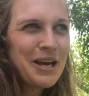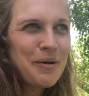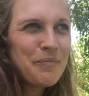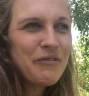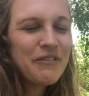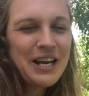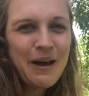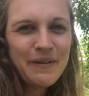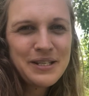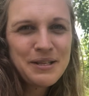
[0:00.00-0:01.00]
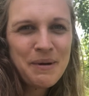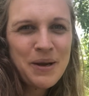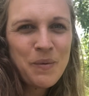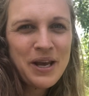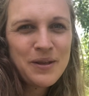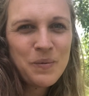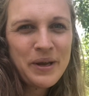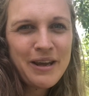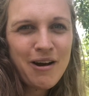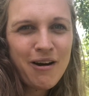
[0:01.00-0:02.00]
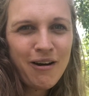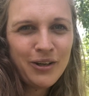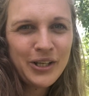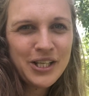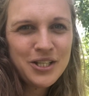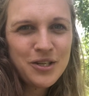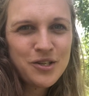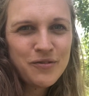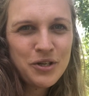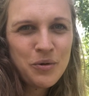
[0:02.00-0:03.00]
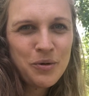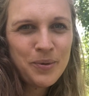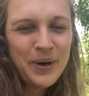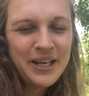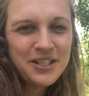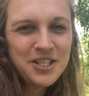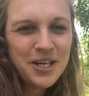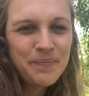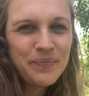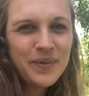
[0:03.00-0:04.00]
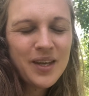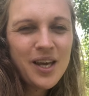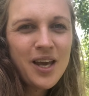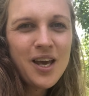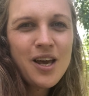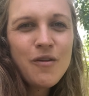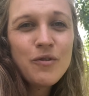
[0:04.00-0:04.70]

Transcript: But for now, that's the main way that we are looking to use renewable energy. For